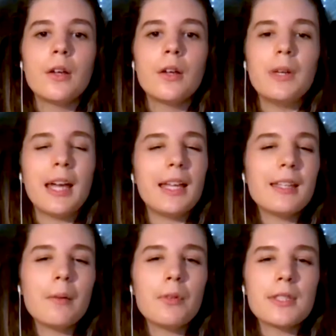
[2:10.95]
we'd end
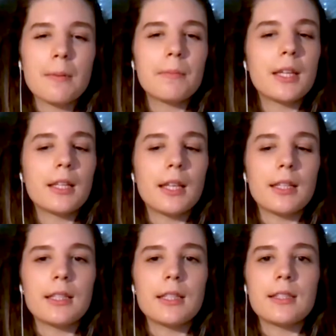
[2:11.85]
up with something like
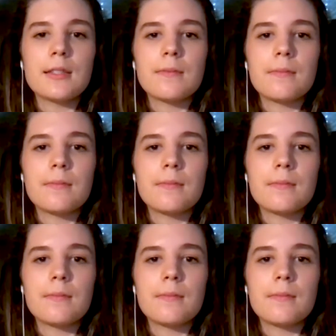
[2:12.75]
this: